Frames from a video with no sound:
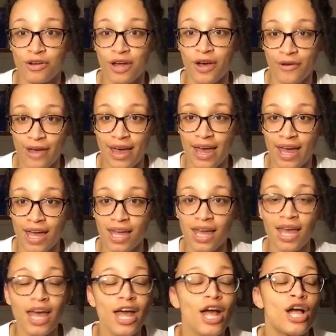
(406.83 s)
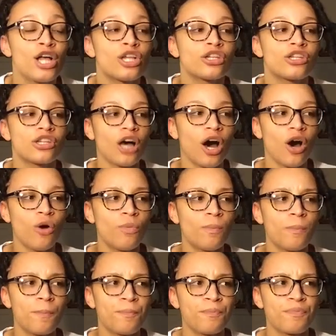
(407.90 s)
Okay, so
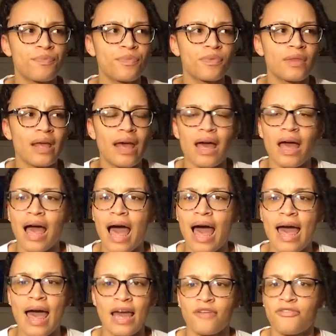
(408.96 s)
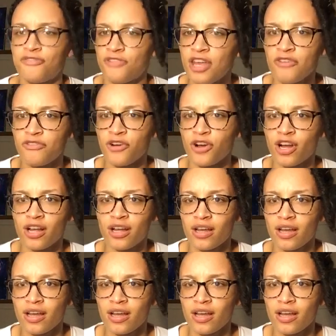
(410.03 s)
I had a fever